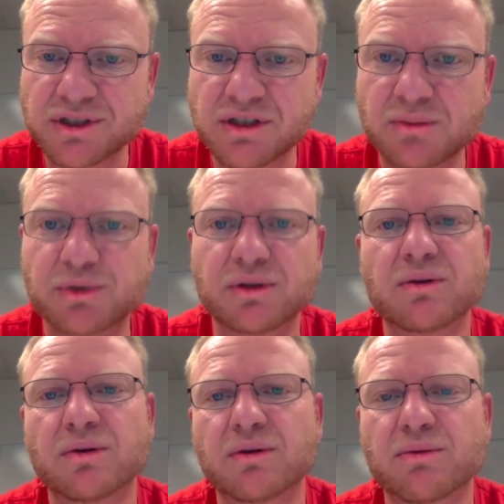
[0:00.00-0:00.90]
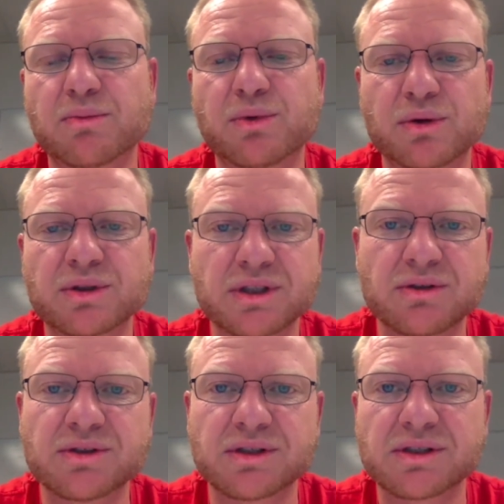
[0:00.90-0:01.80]
for example, or report
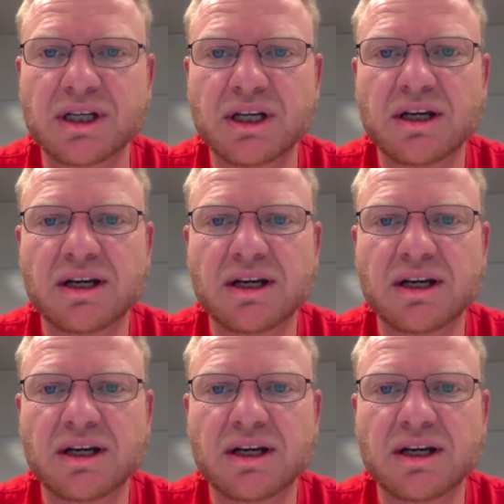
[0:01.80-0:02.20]
users